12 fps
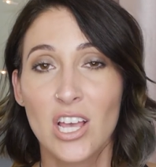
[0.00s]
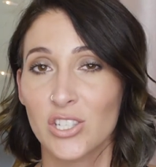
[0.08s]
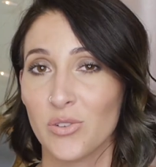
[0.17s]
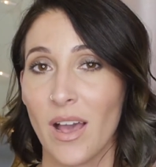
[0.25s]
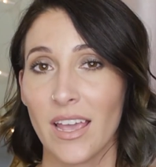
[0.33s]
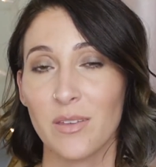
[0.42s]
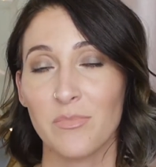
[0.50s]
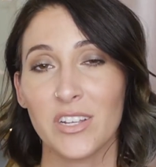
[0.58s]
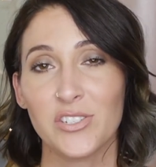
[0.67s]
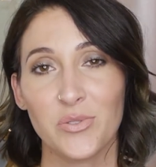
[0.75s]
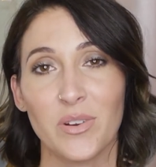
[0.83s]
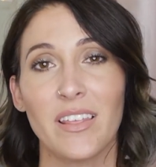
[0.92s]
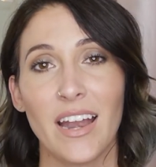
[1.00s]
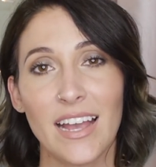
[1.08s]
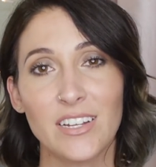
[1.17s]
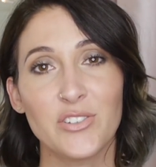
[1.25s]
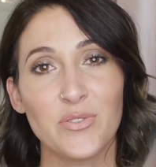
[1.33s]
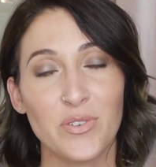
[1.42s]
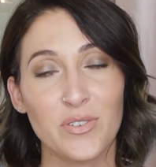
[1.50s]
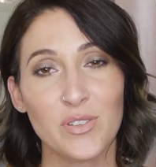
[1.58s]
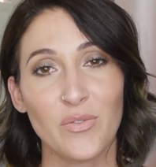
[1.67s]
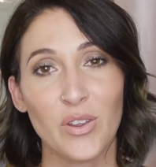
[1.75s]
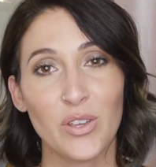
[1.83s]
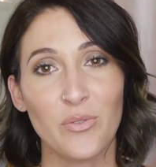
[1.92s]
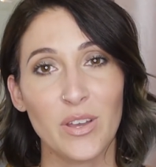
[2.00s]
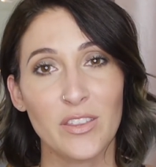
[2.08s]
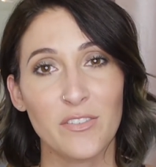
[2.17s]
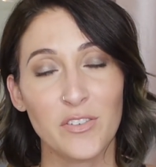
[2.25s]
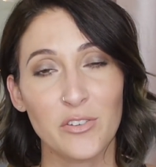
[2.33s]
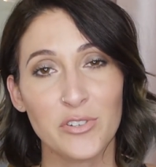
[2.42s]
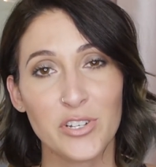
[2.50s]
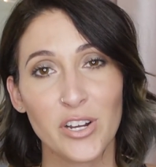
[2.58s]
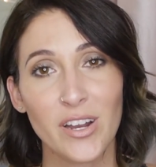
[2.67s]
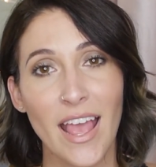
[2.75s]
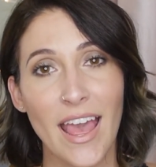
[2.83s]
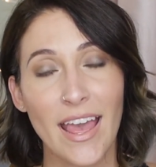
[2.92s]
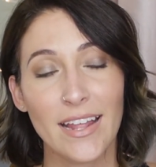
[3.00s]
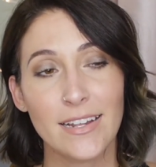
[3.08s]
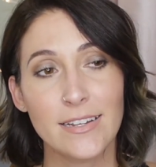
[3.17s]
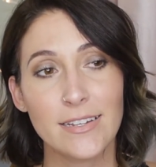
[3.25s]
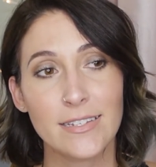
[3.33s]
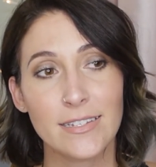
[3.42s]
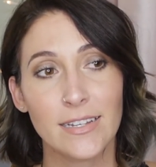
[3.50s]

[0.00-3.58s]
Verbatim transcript: so I can make sure that I do those for you in the future. And